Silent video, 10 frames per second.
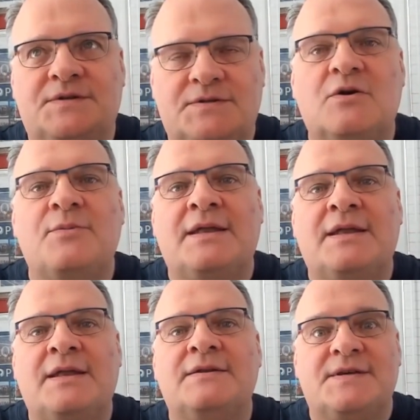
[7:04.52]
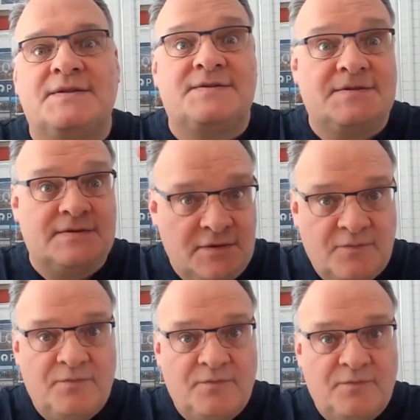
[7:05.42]
determine, since
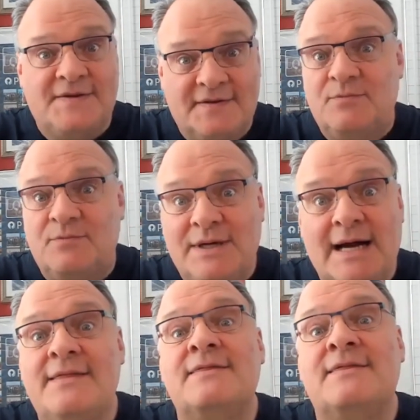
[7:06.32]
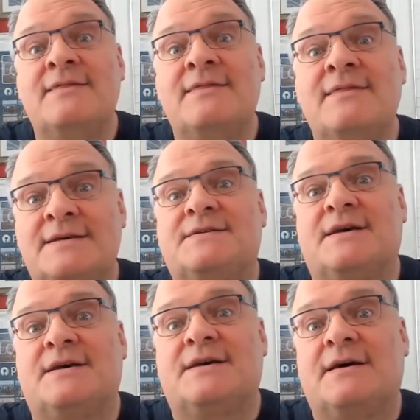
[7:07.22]
you've basically begun this